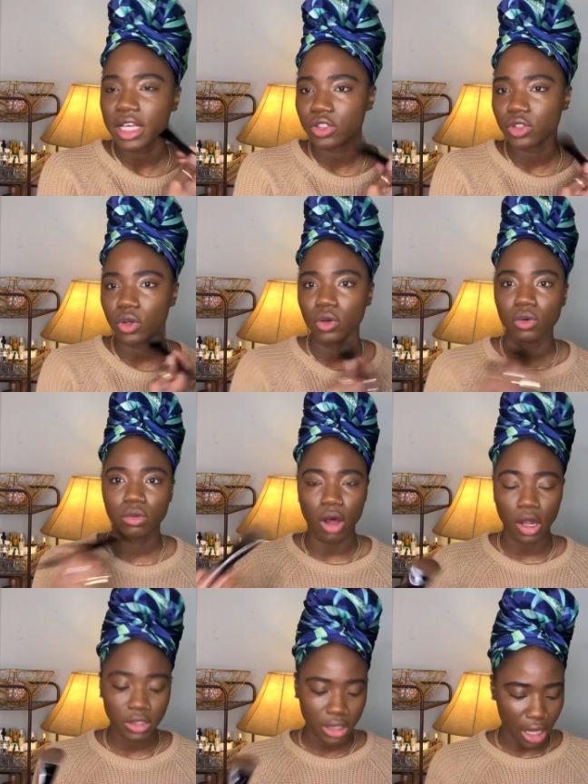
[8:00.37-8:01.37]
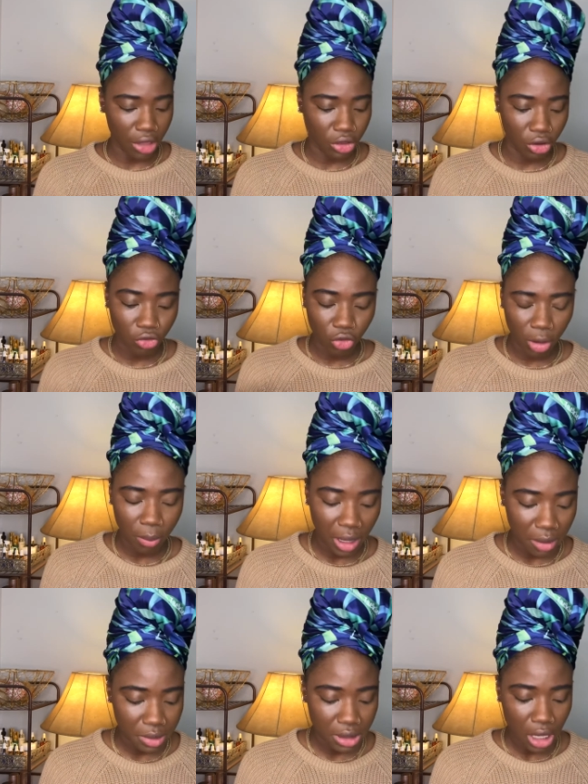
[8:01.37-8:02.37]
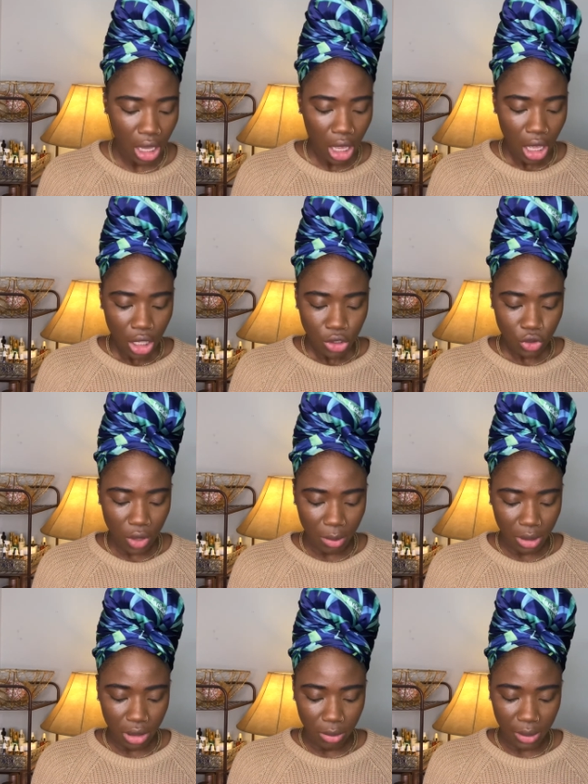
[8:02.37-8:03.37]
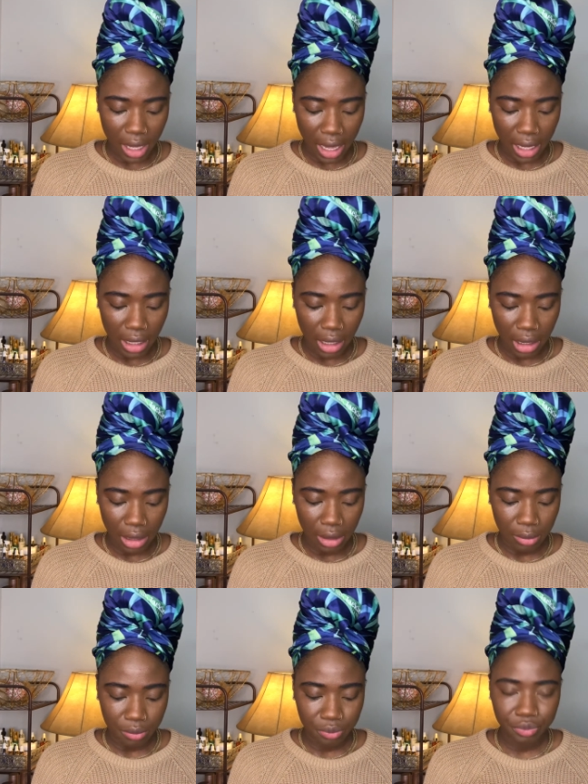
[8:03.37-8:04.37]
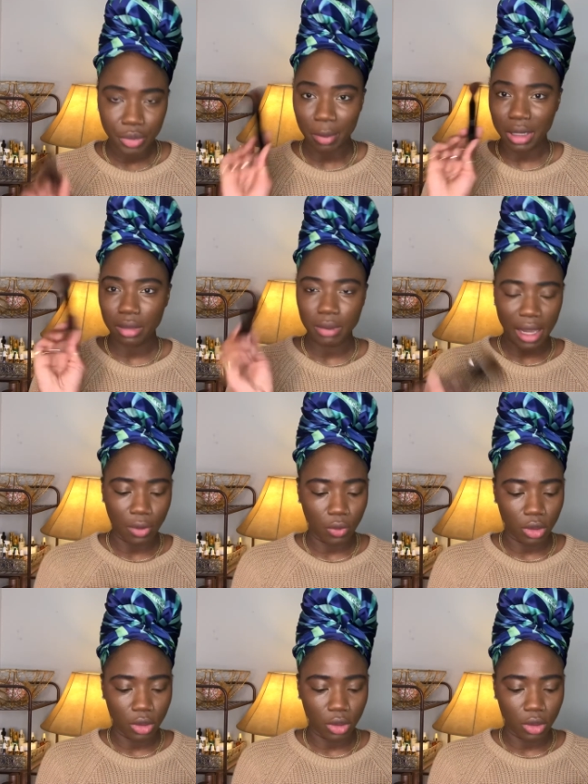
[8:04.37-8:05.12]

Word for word: so altogether 4 pumps. So I'm gonna apply one